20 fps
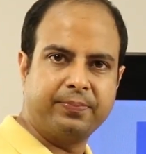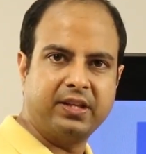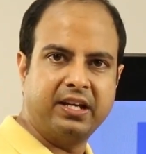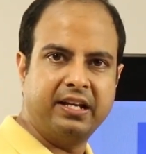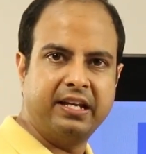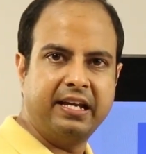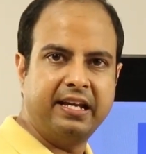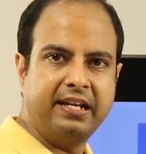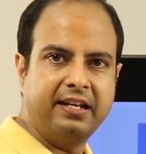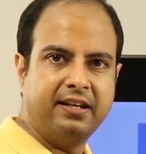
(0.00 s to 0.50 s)

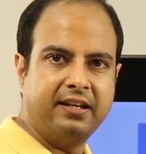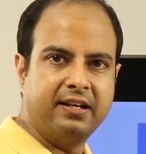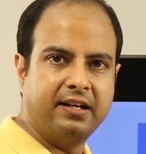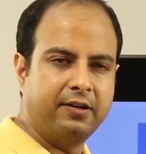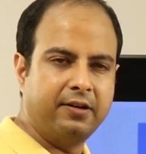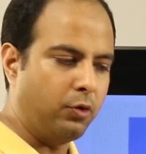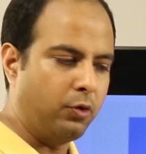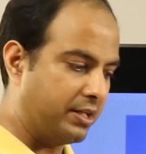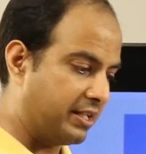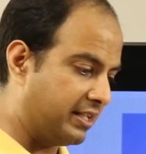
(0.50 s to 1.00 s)
in
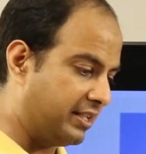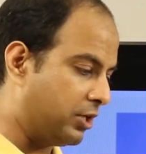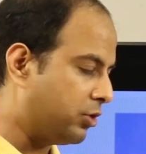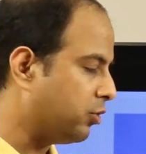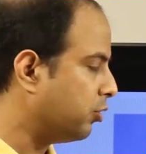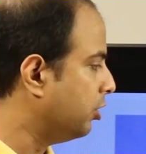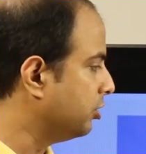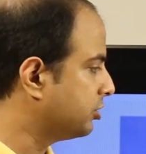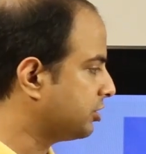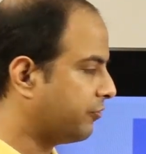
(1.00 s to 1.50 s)
what are the
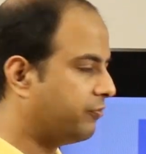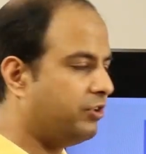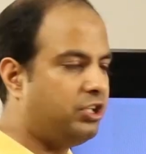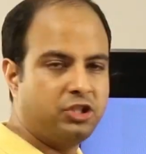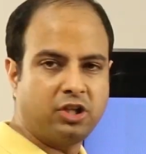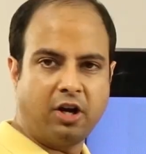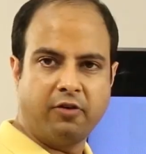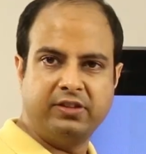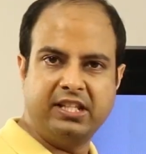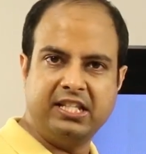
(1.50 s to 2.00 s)
goals of
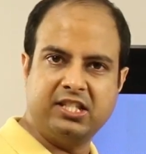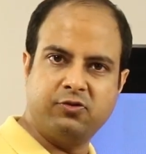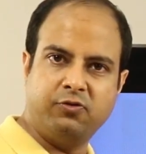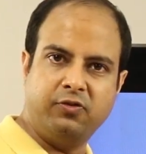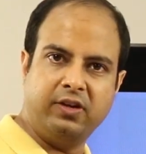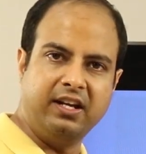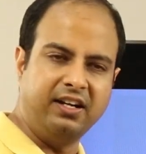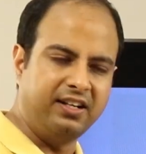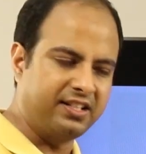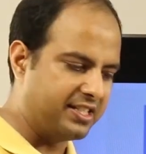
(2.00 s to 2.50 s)
each of these
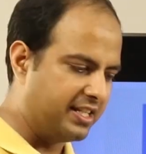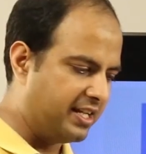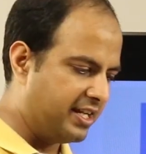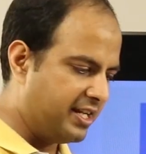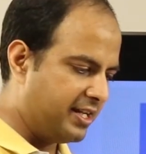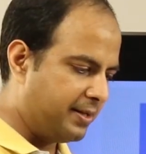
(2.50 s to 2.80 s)
fields.